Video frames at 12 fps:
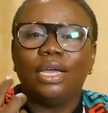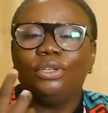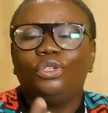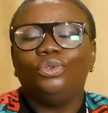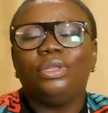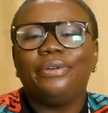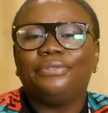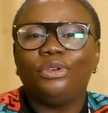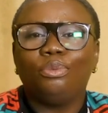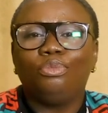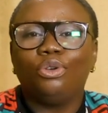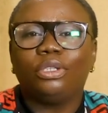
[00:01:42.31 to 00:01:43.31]
Do they feel
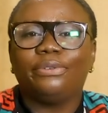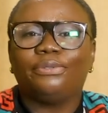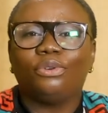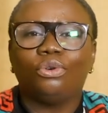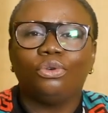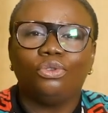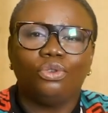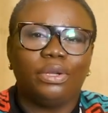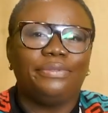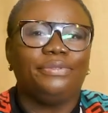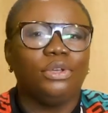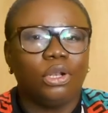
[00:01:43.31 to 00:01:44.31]
beautiful? Do they
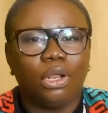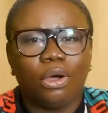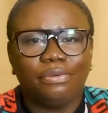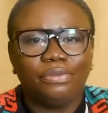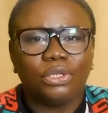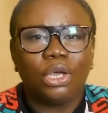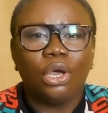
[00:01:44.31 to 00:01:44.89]
feel loved?